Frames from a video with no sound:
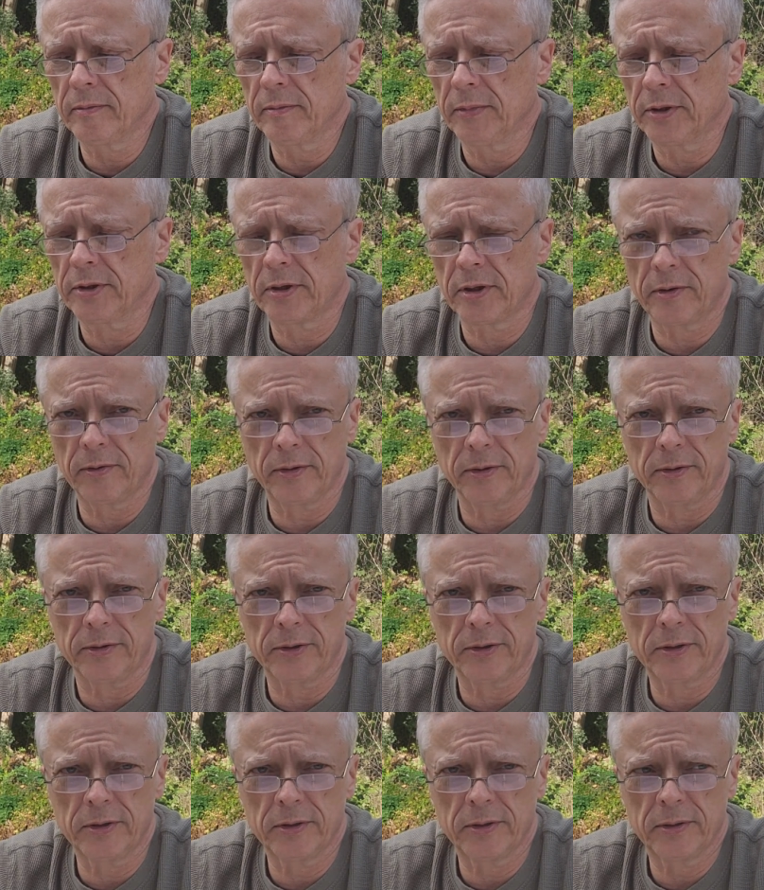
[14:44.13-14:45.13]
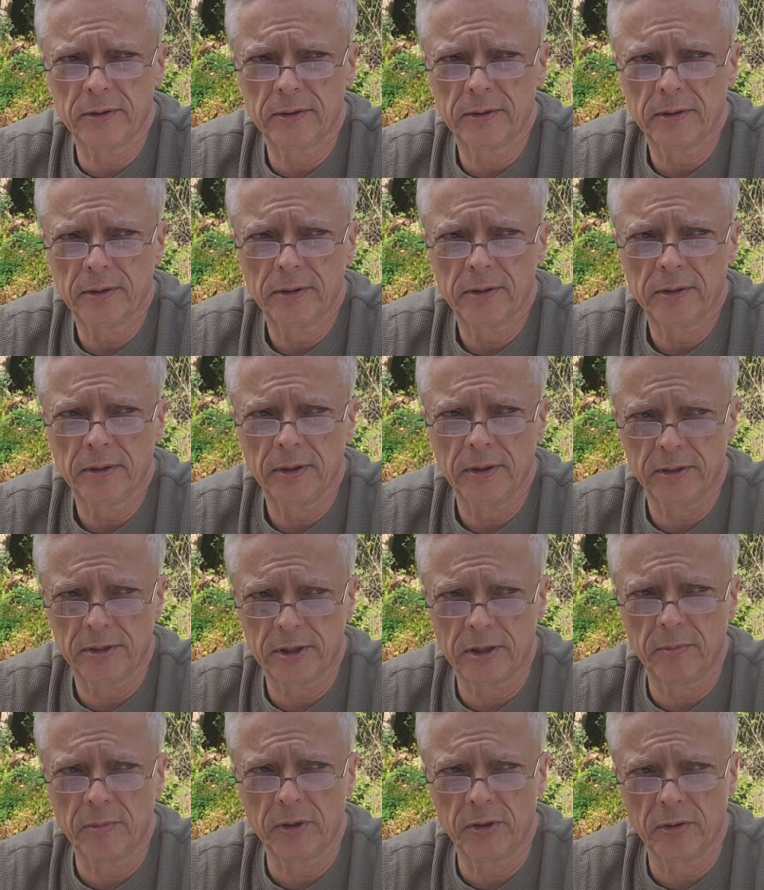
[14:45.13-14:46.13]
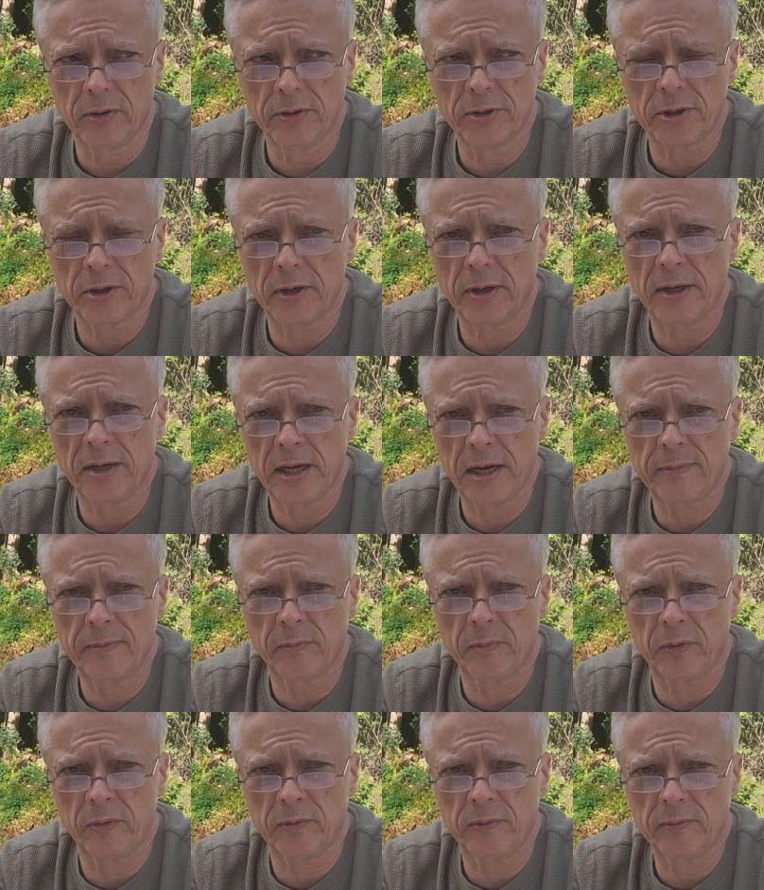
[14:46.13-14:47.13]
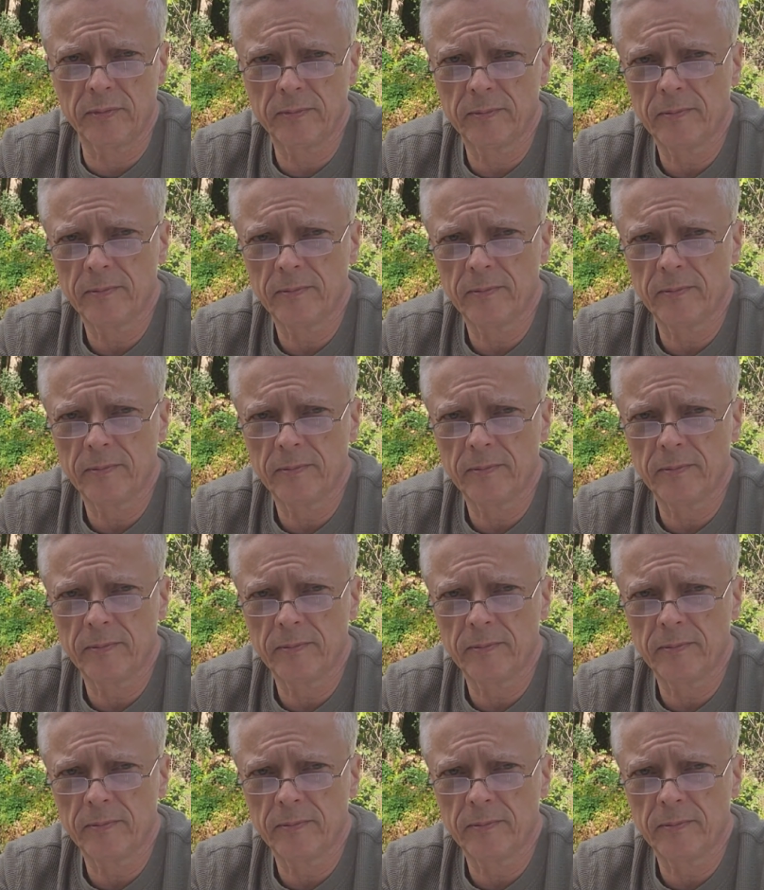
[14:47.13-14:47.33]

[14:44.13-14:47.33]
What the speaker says: materials. And some of those are nappable.